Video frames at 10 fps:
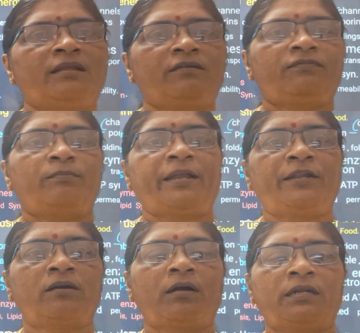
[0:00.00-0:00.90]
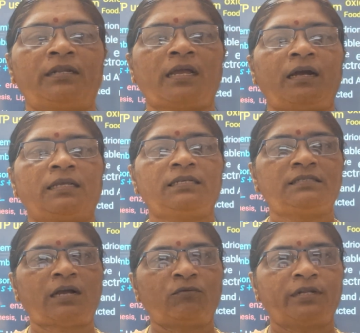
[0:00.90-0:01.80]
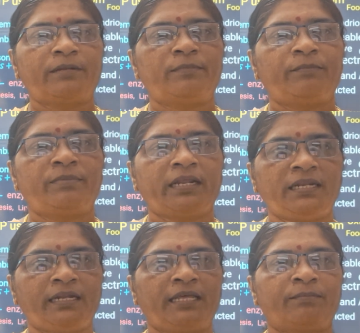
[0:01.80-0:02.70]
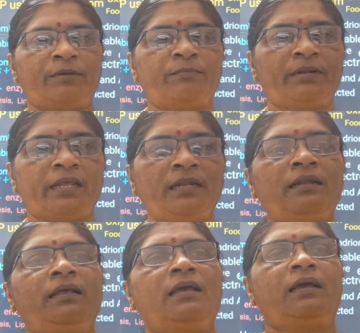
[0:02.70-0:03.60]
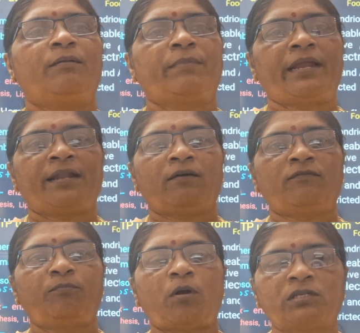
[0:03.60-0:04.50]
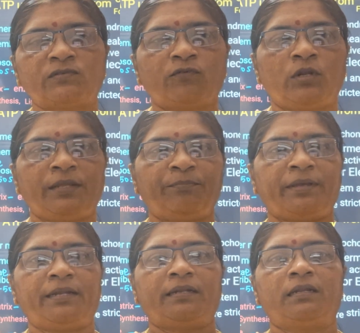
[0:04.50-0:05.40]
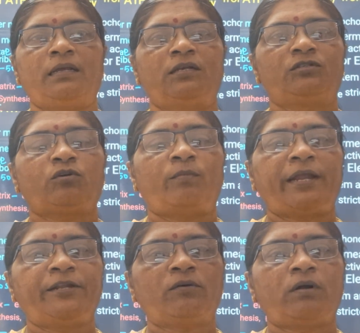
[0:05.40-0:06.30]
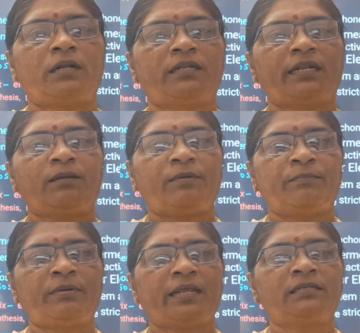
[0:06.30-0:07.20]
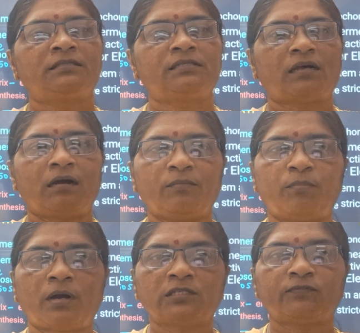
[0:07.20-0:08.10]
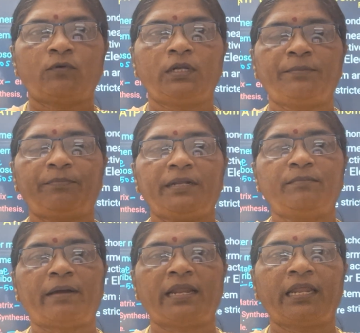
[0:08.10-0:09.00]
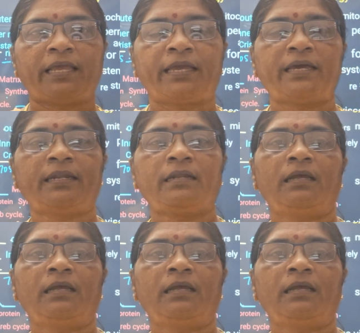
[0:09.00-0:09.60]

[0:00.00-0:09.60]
of mitochondria is outer membrane, inner membrane made of phospholipid. So mitochondrial membranes are phospholipid bilayer.